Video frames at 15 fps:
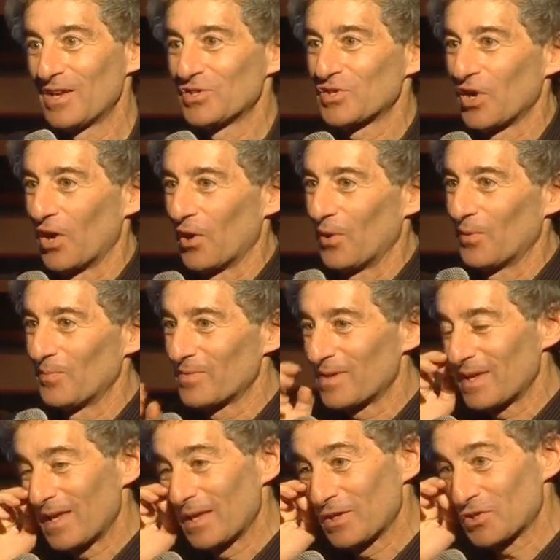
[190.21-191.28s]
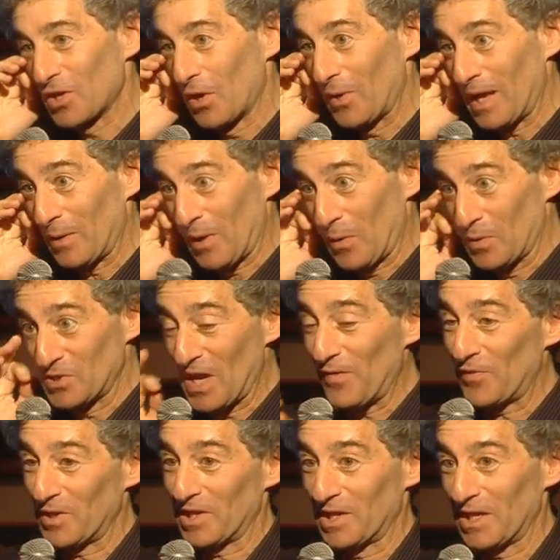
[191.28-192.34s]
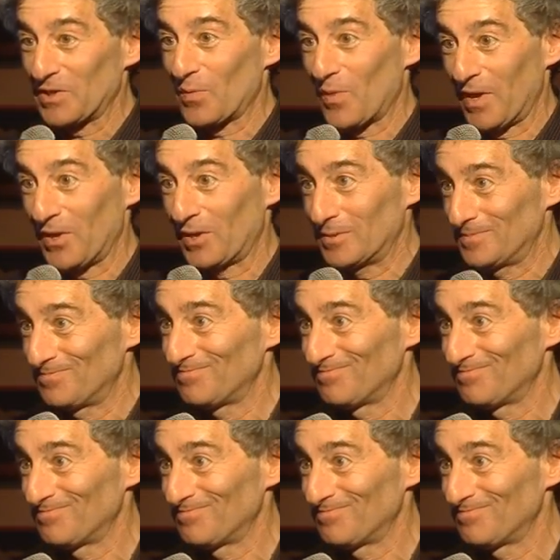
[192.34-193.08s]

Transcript: So, so anyway, we're definitely going to get the radar.